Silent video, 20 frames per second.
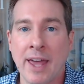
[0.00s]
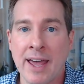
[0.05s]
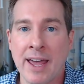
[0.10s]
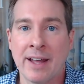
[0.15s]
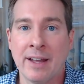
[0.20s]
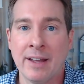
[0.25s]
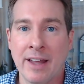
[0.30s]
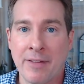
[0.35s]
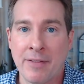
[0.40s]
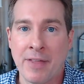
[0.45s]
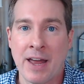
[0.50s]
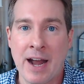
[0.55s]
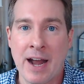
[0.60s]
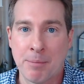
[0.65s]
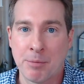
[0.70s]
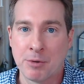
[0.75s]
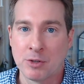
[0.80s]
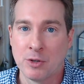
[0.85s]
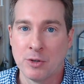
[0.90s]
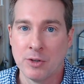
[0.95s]
can't let that
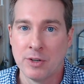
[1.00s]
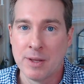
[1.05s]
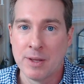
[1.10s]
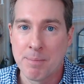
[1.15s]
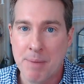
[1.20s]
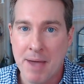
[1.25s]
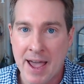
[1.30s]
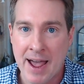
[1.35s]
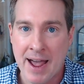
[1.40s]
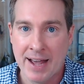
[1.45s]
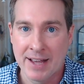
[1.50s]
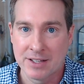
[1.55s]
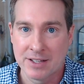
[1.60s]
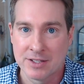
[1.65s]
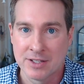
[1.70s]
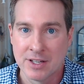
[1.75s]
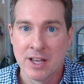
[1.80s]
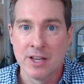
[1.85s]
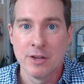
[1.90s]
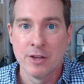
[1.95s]
opportunity
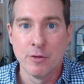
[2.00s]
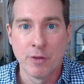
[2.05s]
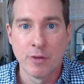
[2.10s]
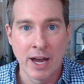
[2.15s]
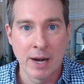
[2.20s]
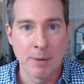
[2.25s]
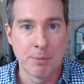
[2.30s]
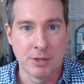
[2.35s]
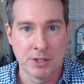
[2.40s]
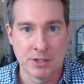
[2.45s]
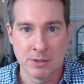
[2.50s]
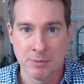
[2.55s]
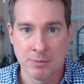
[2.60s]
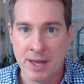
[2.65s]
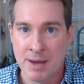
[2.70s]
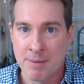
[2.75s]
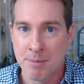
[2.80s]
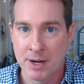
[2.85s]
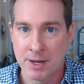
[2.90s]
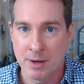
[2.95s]
pass. You've got to put some of
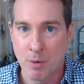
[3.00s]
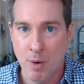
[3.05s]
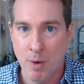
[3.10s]
that money